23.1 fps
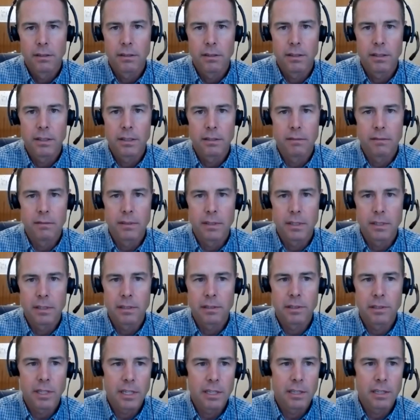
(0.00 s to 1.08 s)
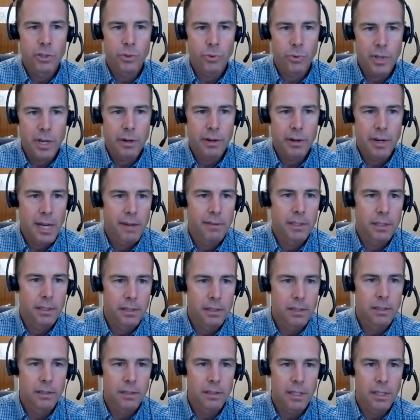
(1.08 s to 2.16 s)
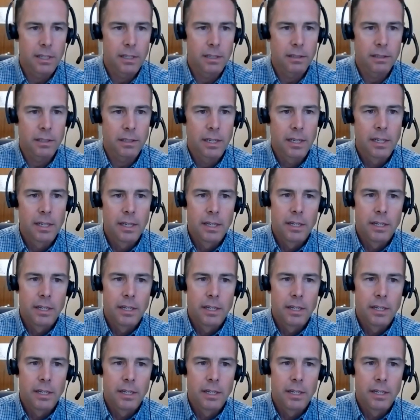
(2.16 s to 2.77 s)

the the disease without having the disease.